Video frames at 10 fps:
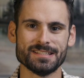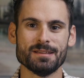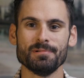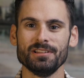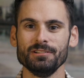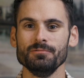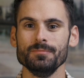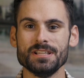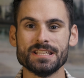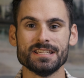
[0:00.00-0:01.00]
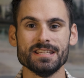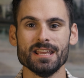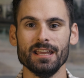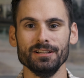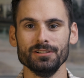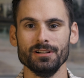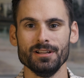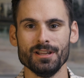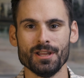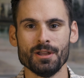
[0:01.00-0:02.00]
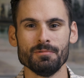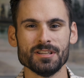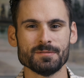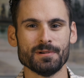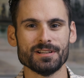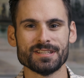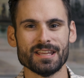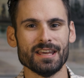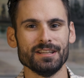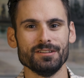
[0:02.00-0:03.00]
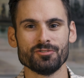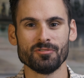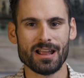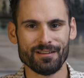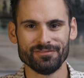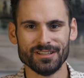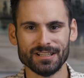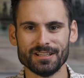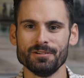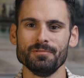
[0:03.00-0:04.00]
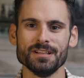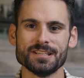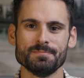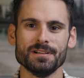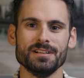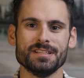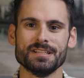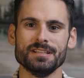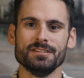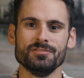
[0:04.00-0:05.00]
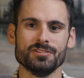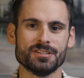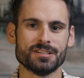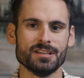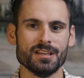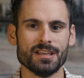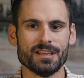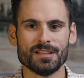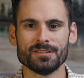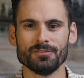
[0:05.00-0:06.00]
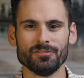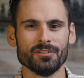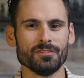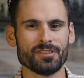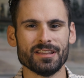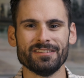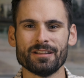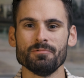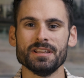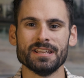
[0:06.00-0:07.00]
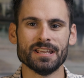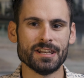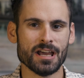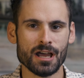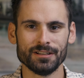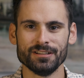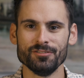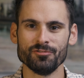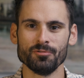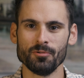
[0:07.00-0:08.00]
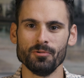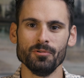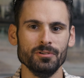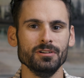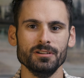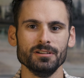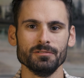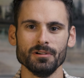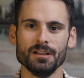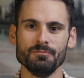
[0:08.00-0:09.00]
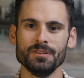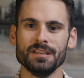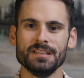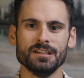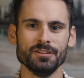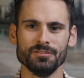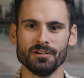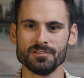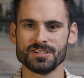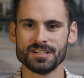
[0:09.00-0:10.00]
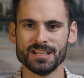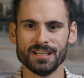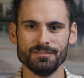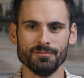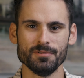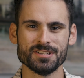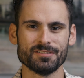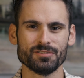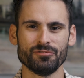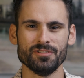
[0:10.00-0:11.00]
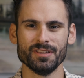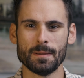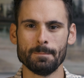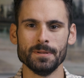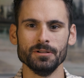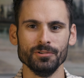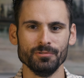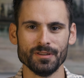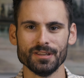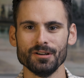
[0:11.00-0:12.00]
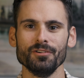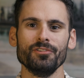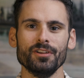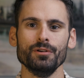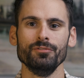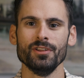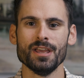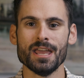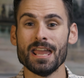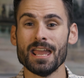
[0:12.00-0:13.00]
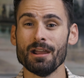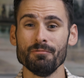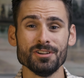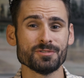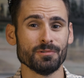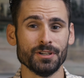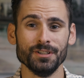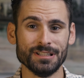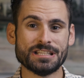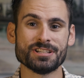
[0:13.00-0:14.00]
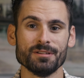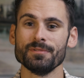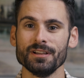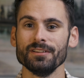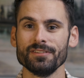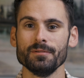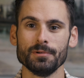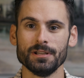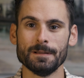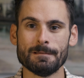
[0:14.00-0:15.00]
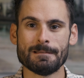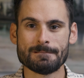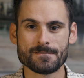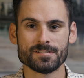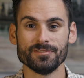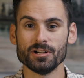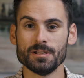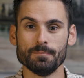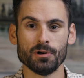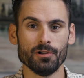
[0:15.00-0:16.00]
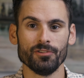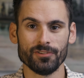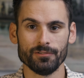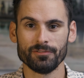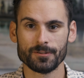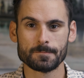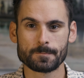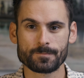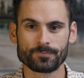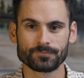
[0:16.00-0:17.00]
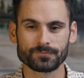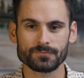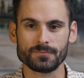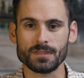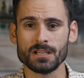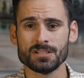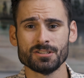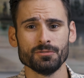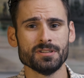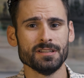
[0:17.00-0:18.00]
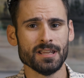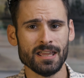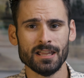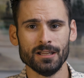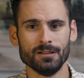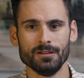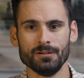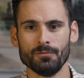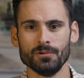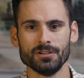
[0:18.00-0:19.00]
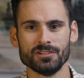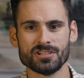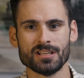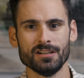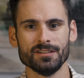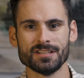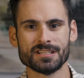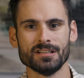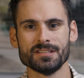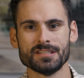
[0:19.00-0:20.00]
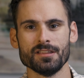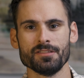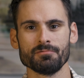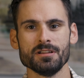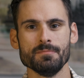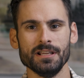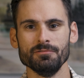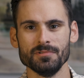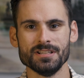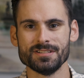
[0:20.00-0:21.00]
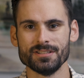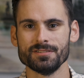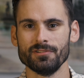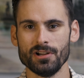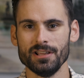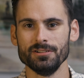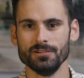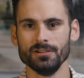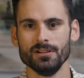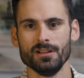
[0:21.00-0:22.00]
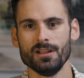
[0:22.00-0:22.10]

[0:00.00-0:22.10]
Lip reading: Typically when we see anger, we experience that in traffic, we experience it in just those little things that we cannot control, right? When they get under our skin, when we start to feel that build within ourselves, and we just want to unleash something on somebody. It's very impulsive. So today, I want to just kind of discuss the three main reasons for anger.